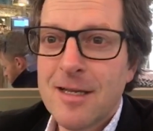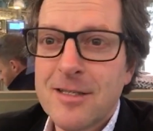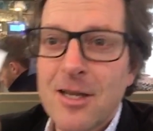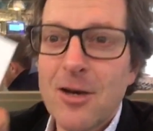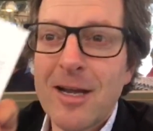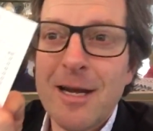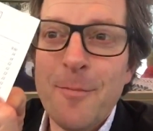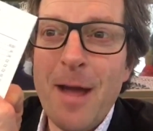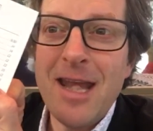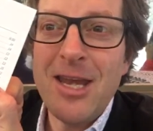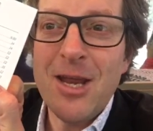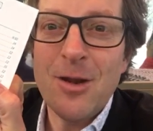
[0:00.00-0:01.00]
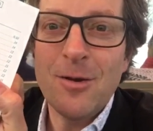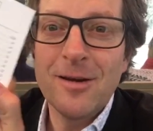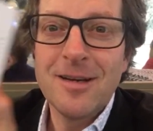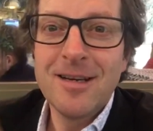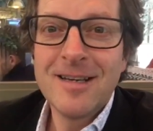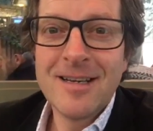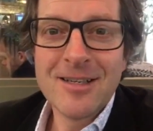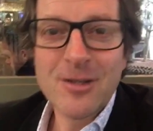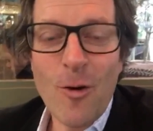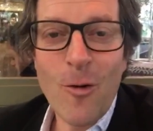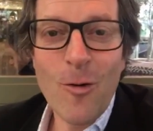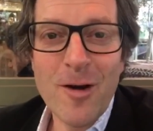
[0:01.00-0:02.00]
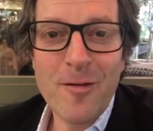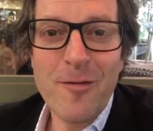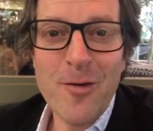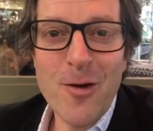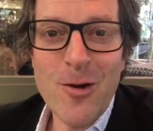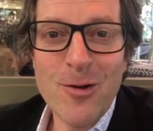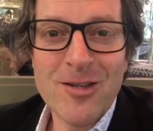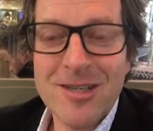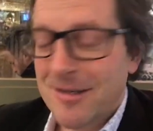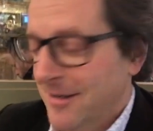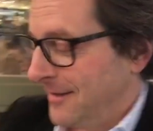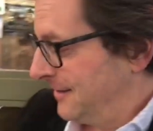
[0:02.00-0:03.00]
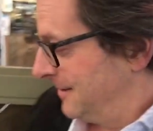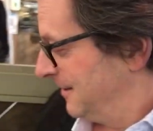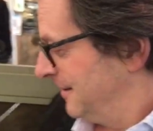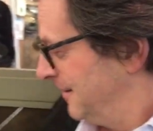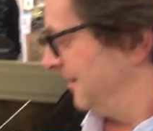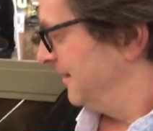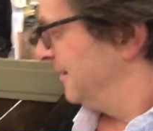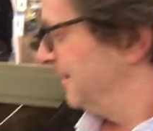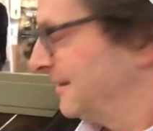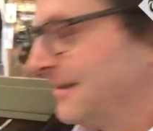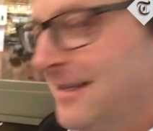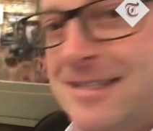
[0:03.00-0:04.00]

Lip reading: to look at a menu, to order food, to